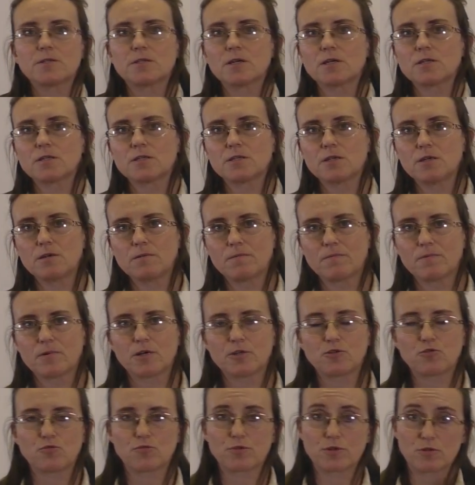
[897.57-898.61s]
It also
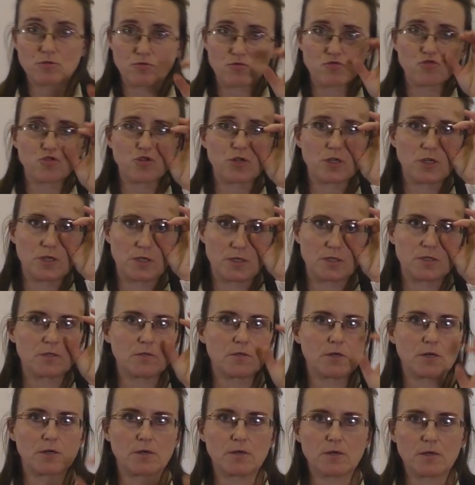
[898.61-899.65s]
minimizes the
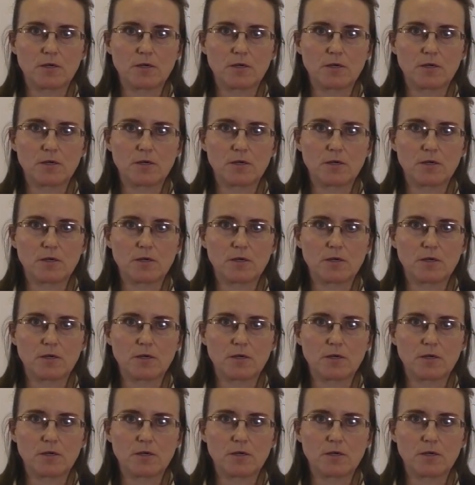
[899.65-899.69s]
interview